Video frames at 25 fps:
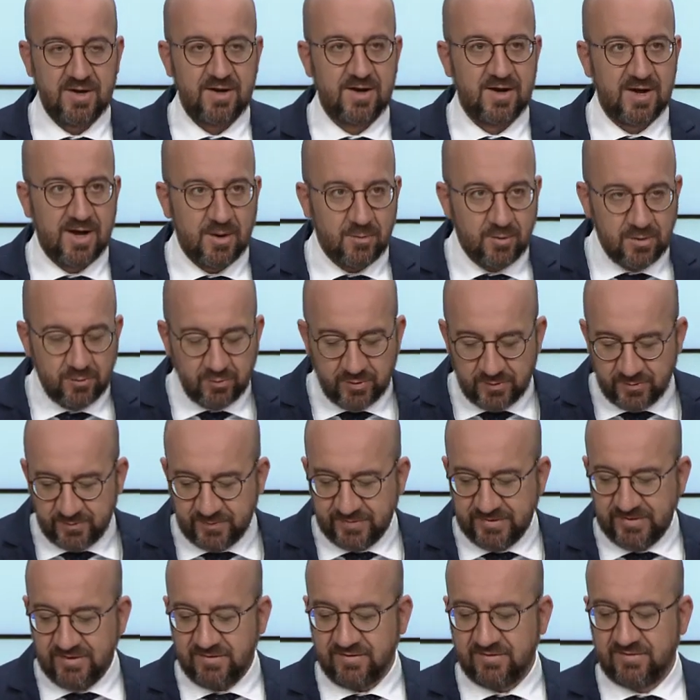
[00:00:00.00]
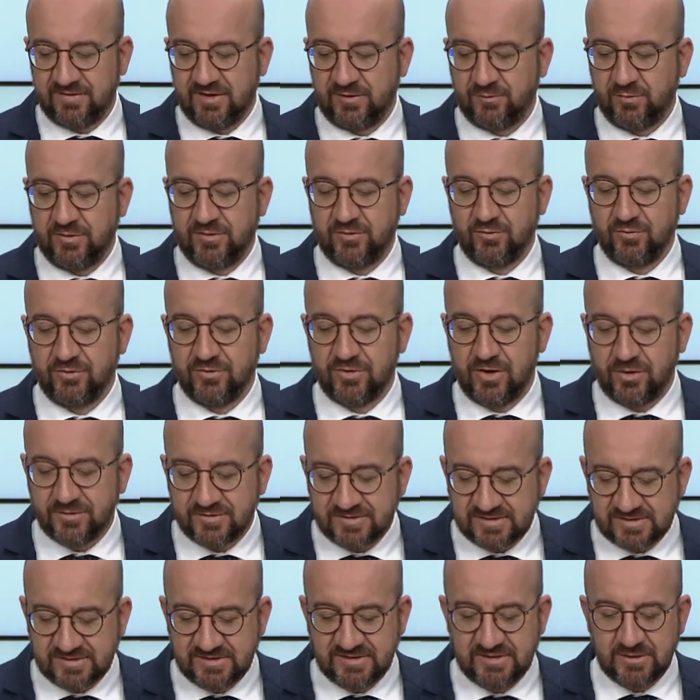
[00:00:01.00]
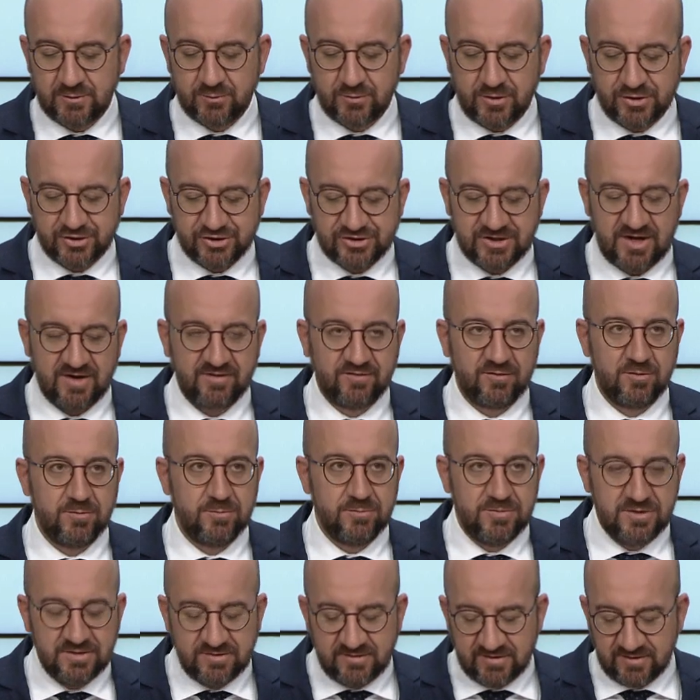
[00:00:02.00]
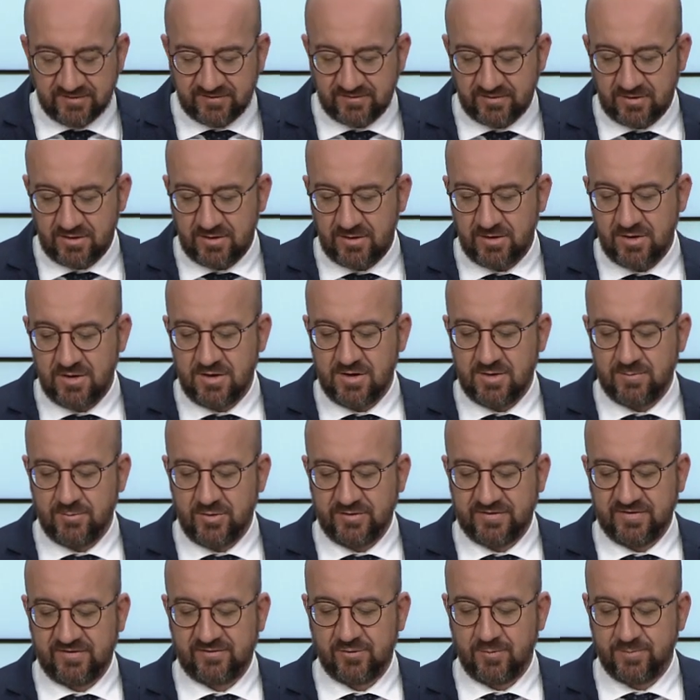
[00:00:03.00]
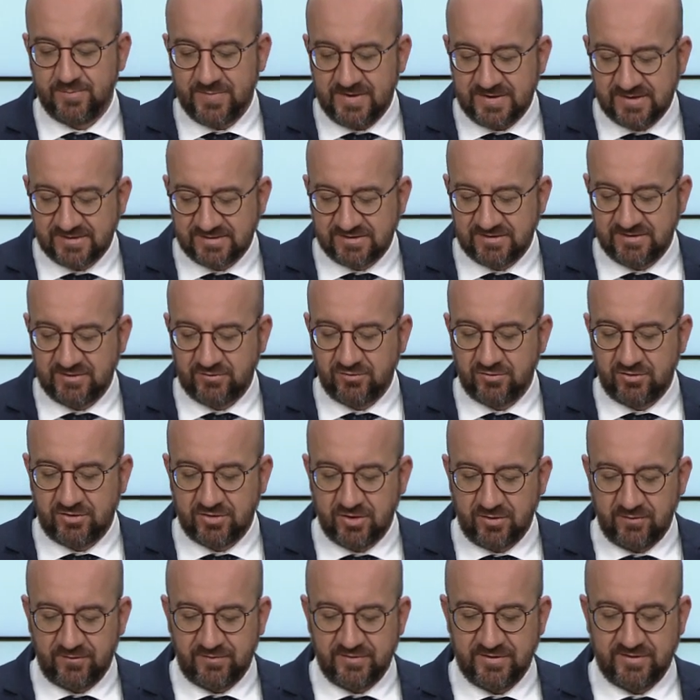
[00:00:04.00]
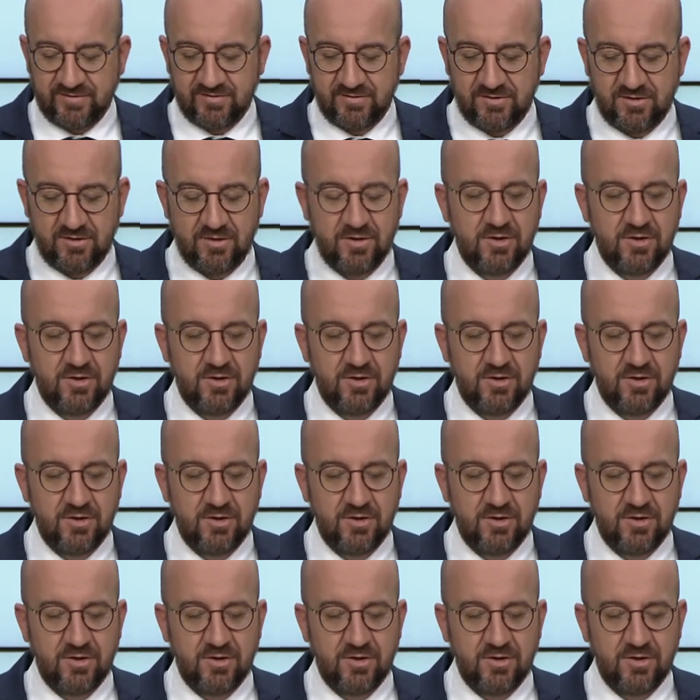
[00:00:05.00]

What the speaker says: I will repeat that we do not see Russia as a mediator, but as a party to the conflict.